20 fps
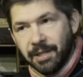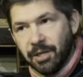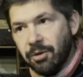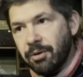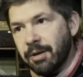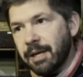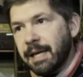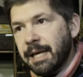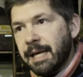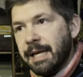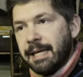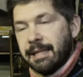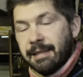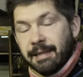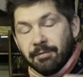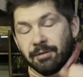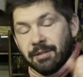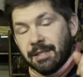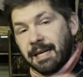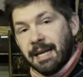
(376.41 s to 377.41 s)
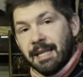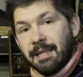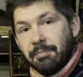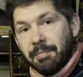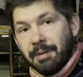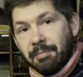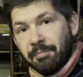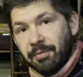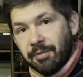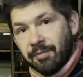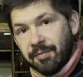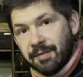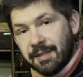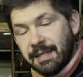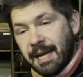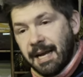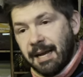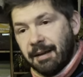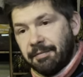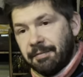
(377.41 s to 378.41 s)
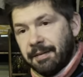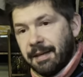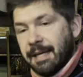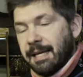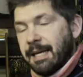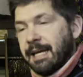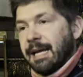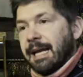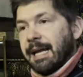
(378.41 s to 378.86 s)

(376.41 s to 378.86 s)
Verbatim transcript: me to. There was another member of staff,